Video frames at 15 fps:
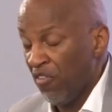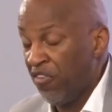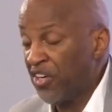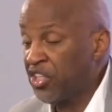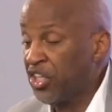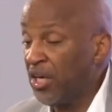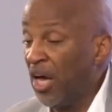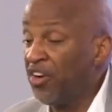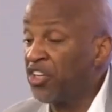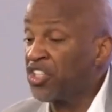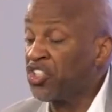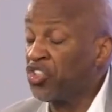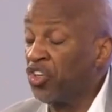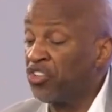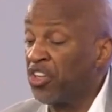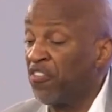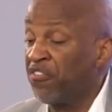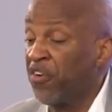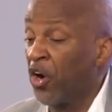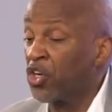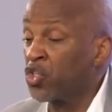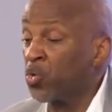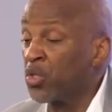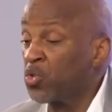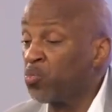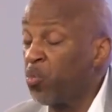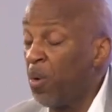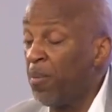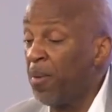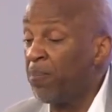For she understood the virtuous
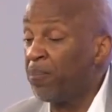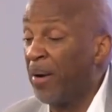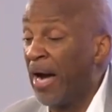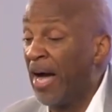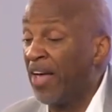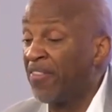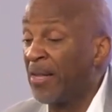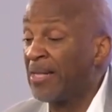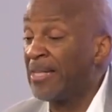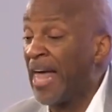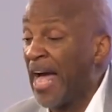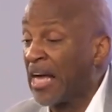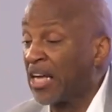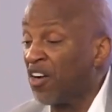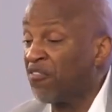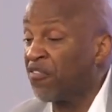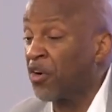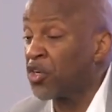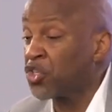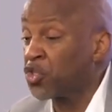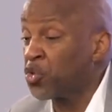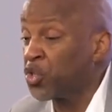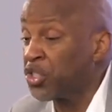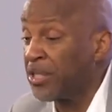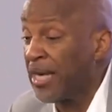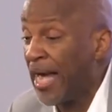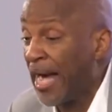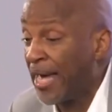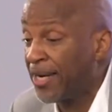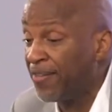woman by the lack of virtue
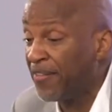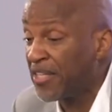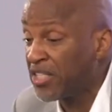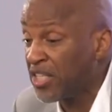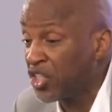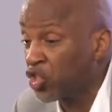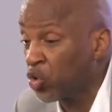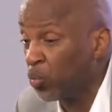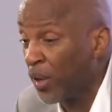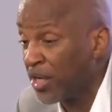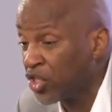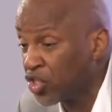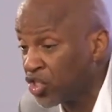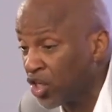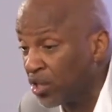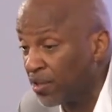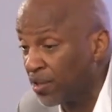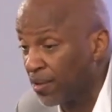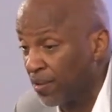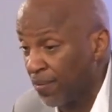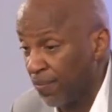she had in the situation.